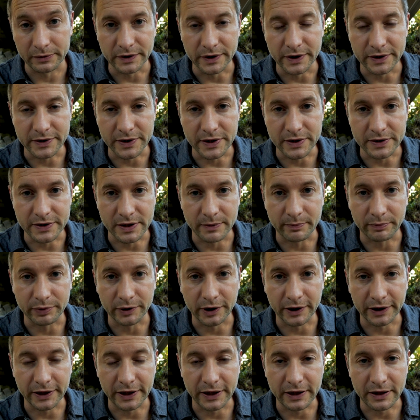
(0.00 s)
This is a
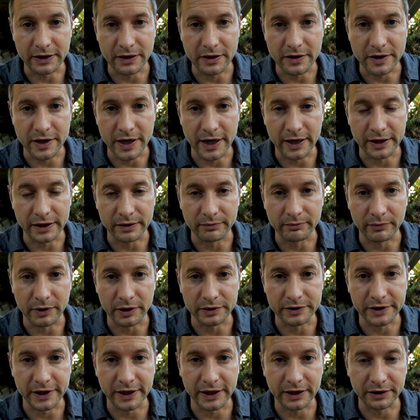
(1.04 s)
plugin that
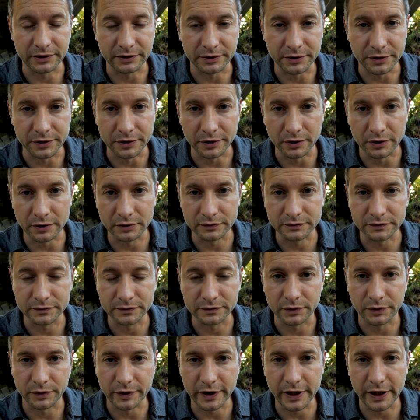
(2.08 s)
Martin Guillon
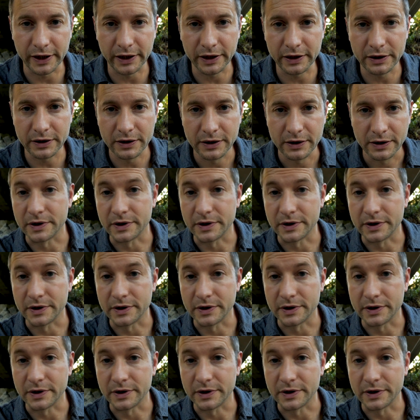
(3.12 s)
created.